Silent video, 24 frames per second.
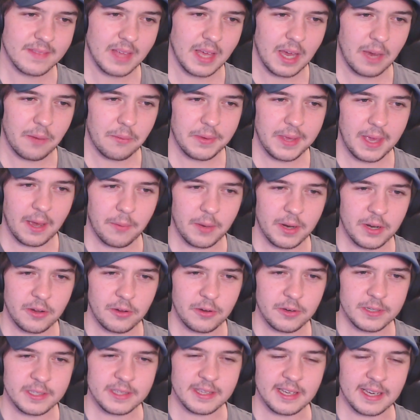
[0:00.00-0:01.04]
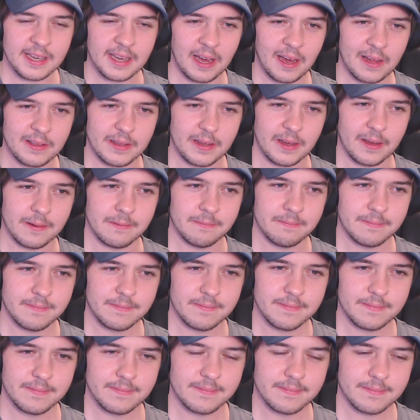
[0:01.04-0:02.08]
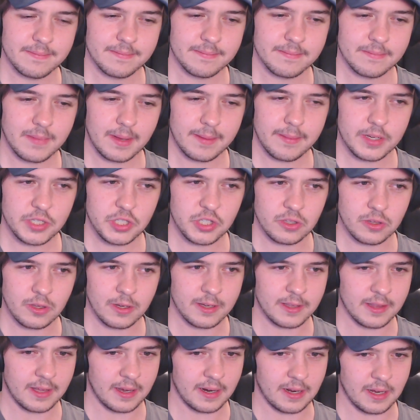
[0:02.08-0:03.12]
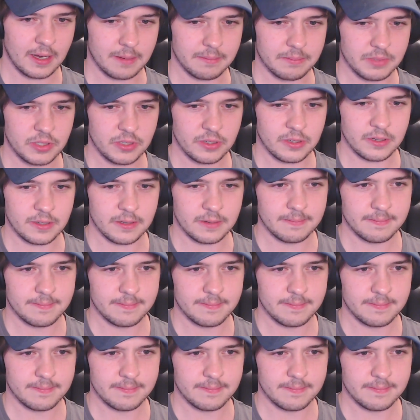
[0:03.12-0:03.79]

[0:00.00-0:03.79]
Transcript: Yeah, I wonder who did the color. Maybe I should look that up too.